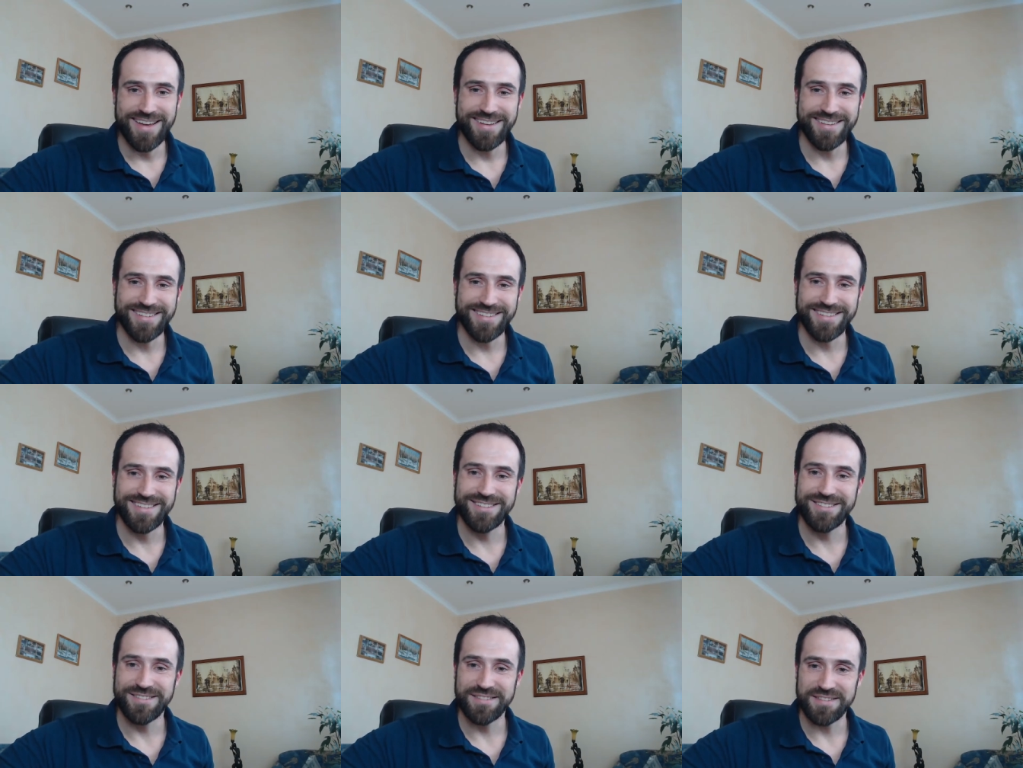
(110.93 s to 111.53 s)

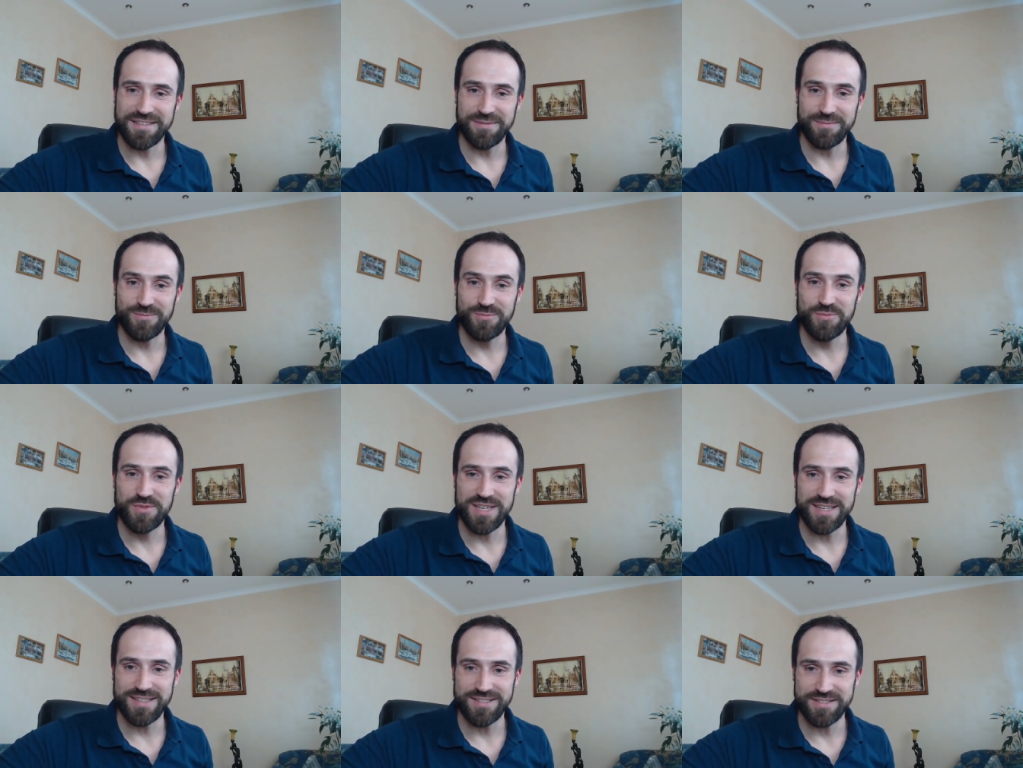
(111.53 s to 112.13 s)
and some
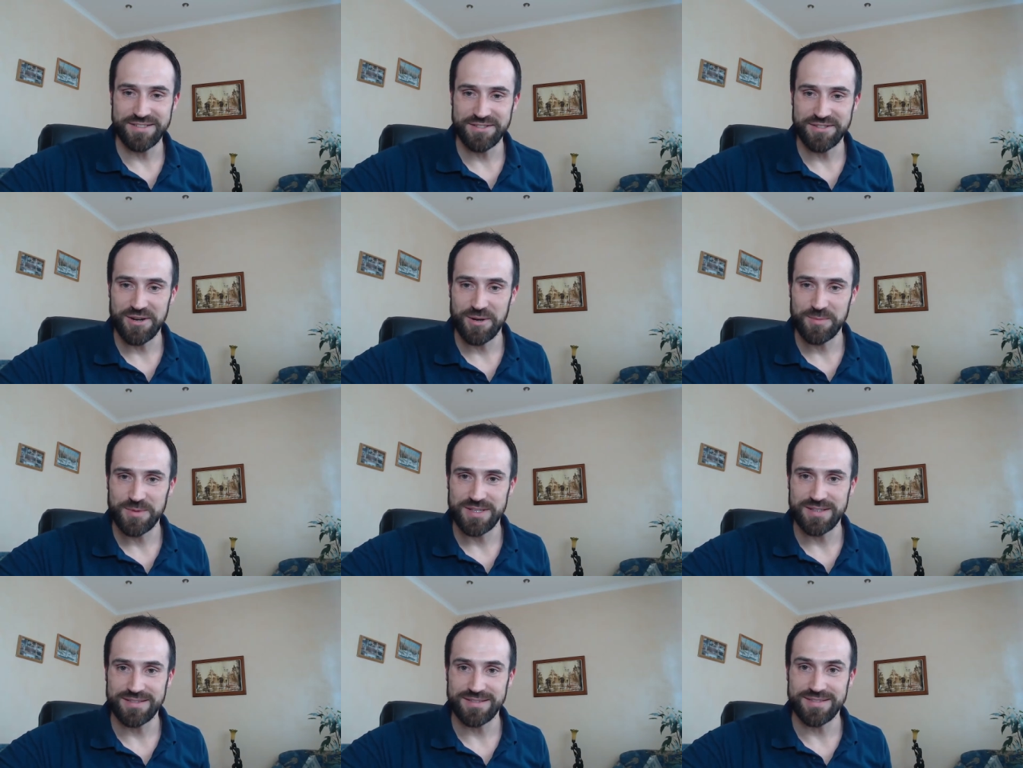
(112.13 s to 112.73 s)
changing
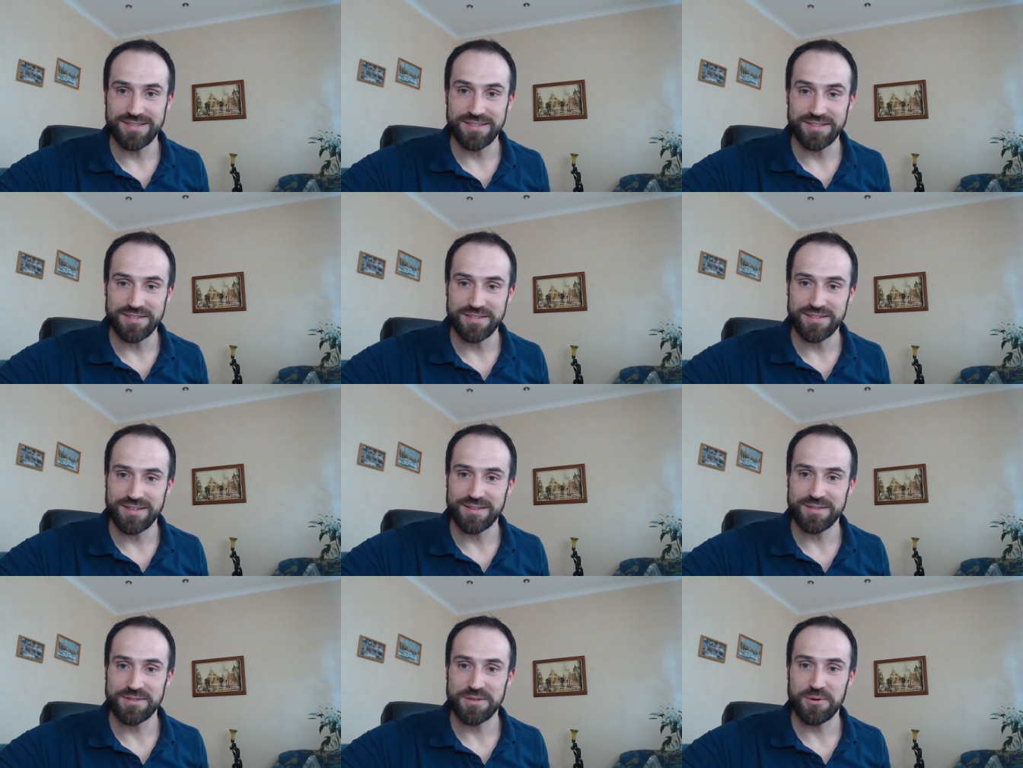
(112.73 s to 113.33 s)
jobs and, uh,
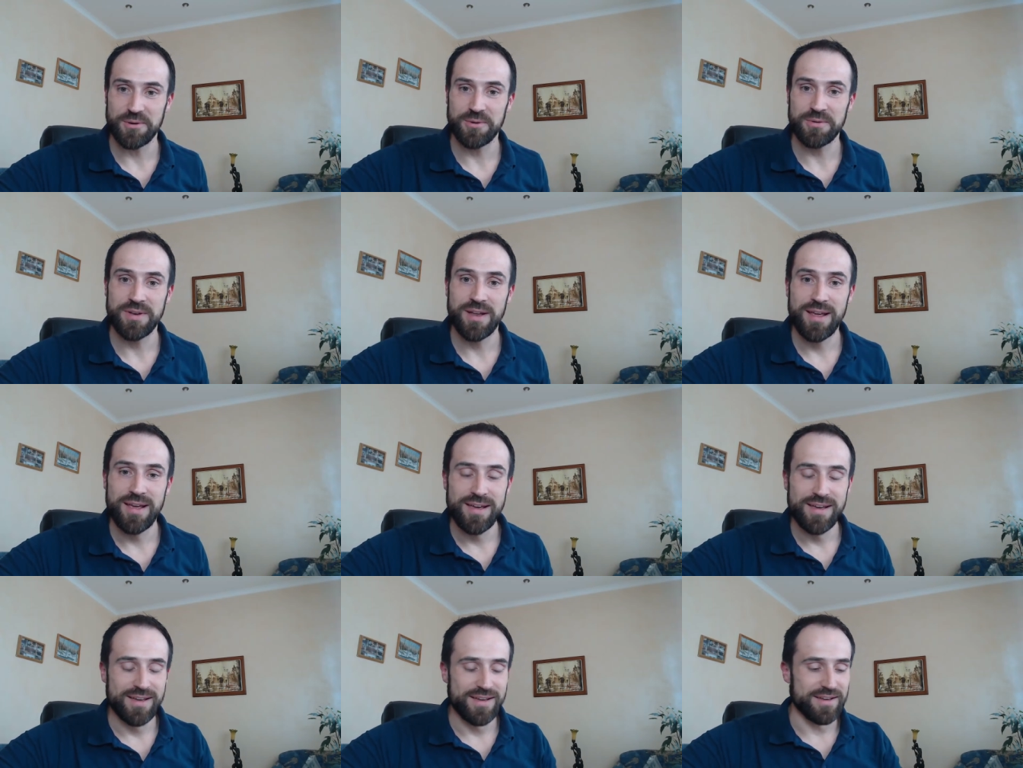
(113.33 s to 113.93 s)
and so on,
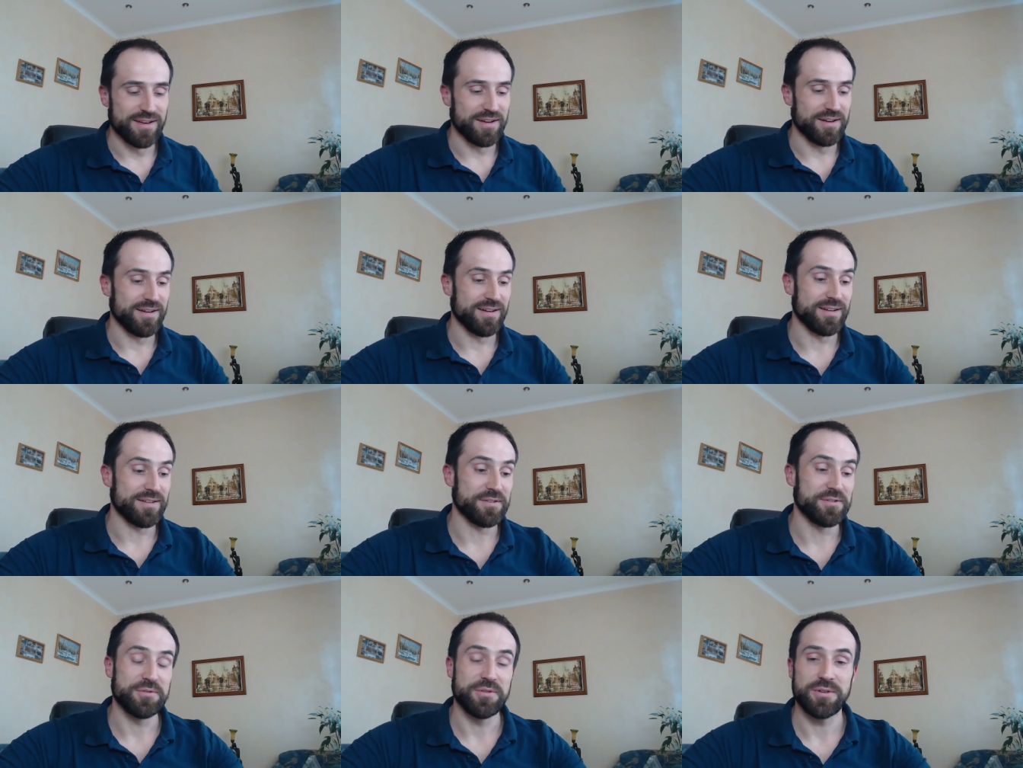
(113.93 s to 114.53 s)

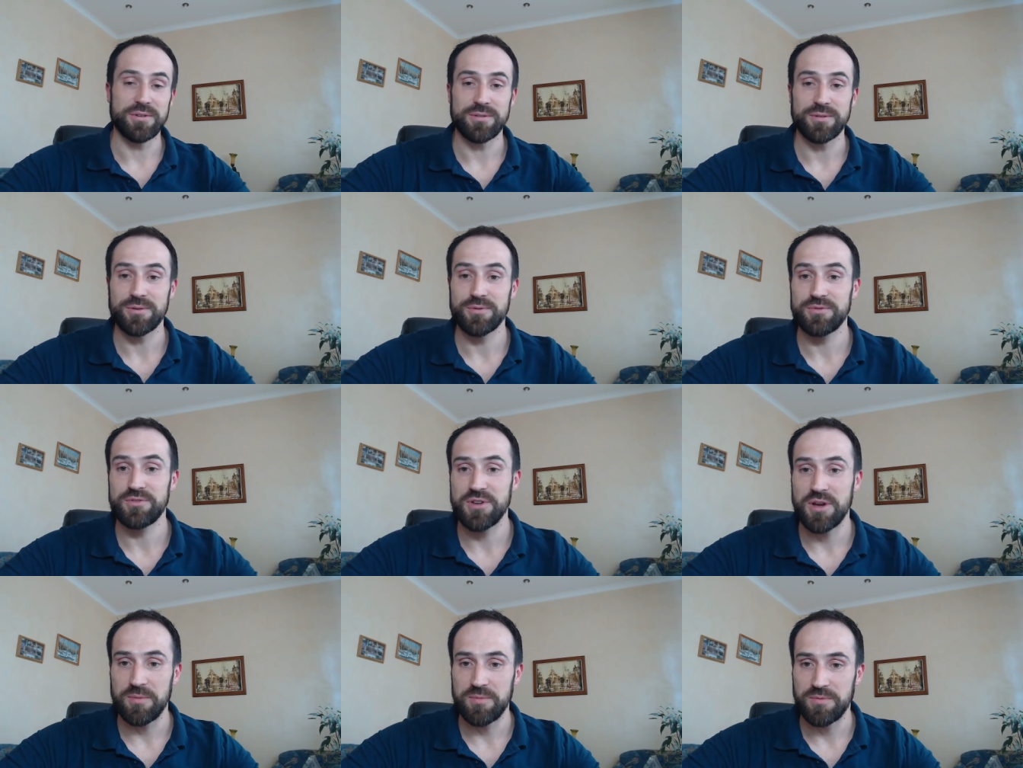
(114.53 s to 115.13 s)
uh, doing good
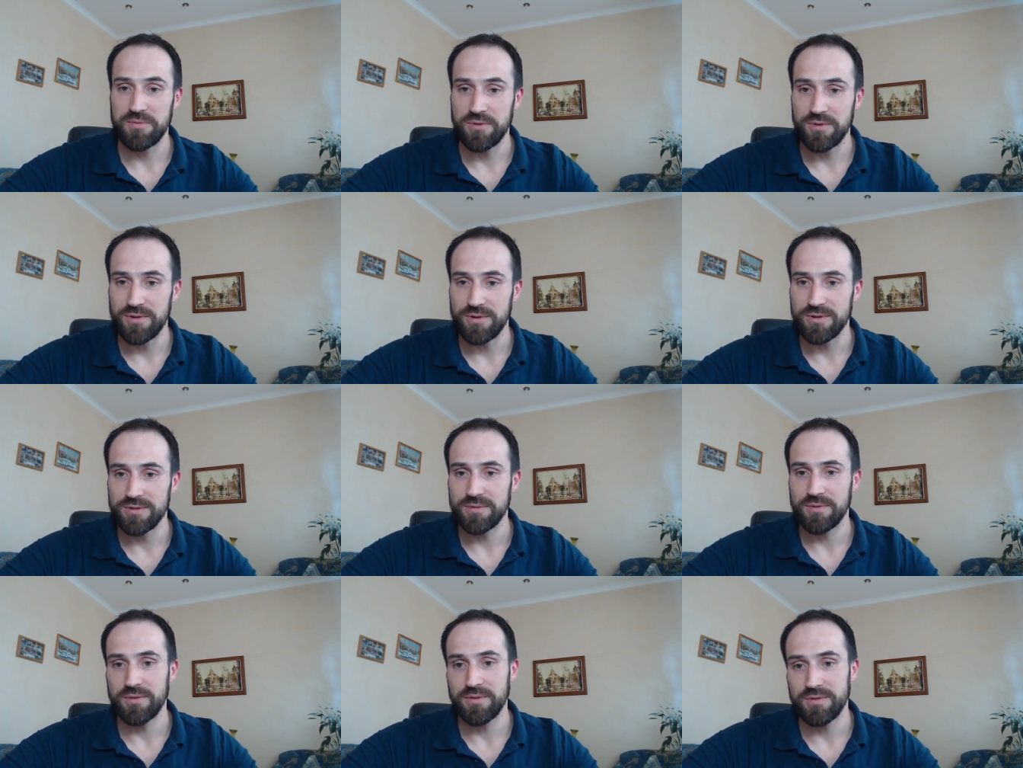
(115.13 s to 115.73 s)
job
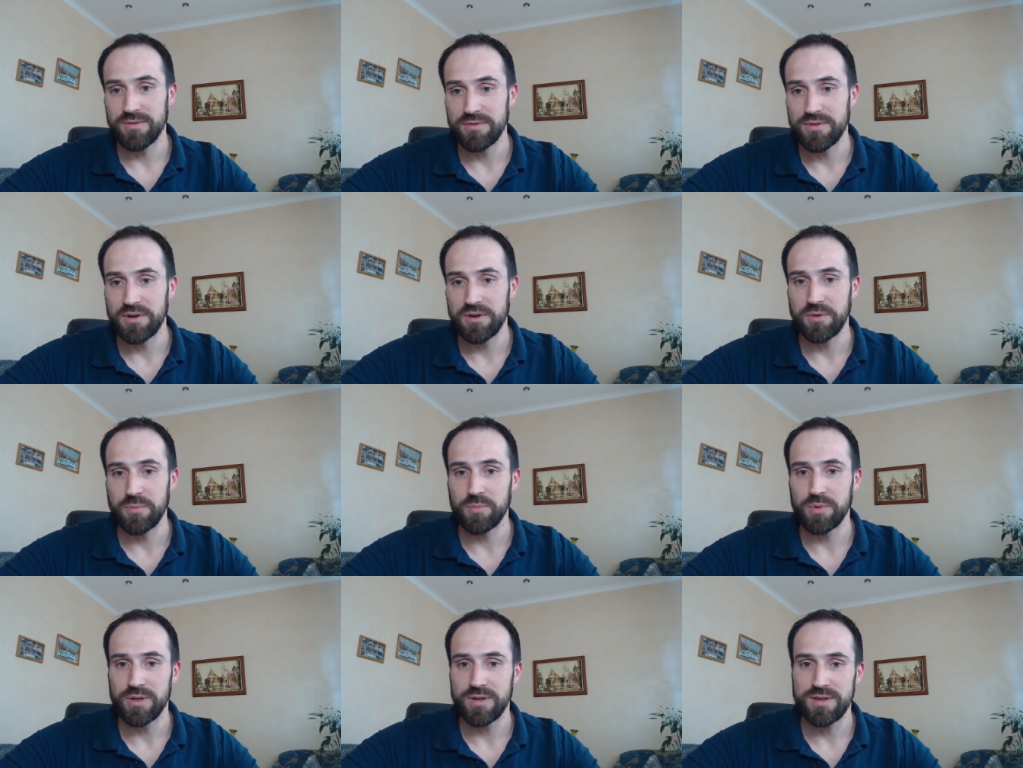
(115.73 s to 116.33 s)
for their
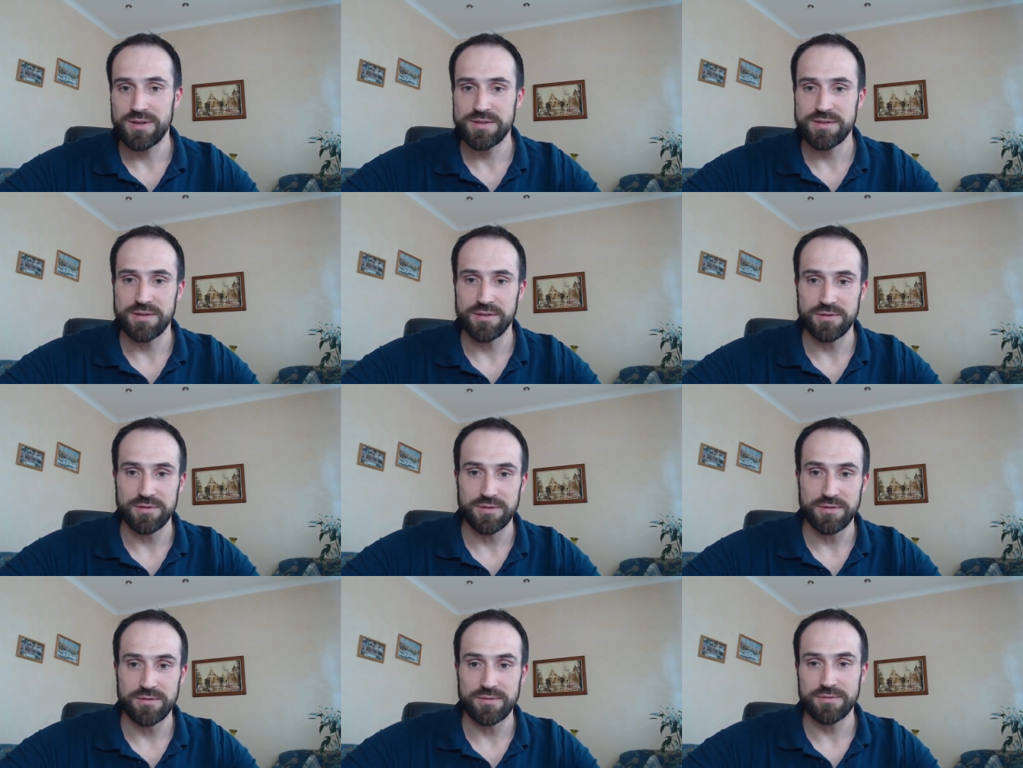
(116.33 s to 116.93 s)
employees
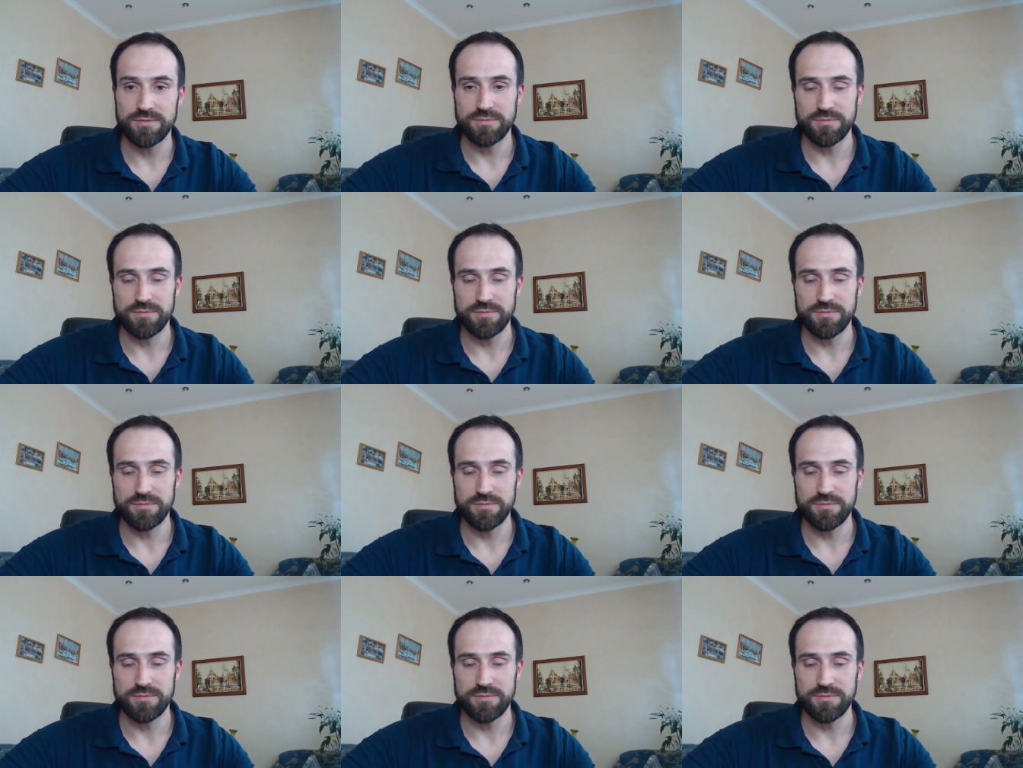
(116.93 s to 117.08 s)
and